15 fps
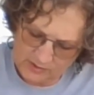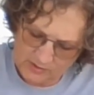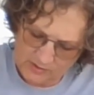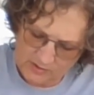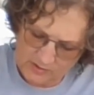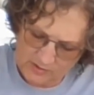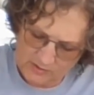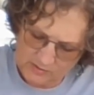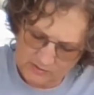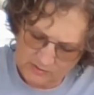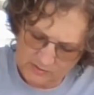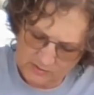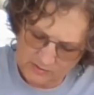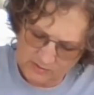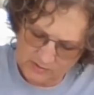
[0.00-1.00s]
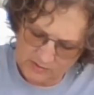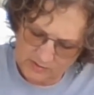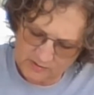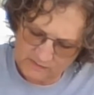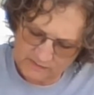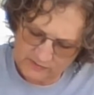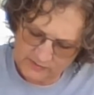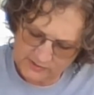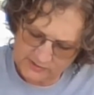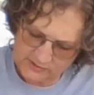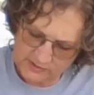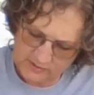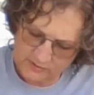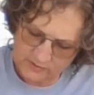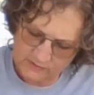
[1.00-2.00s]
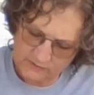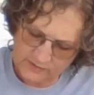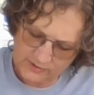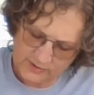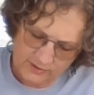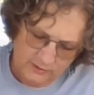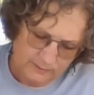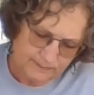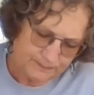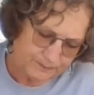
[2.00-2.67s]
Okay, even this out over here.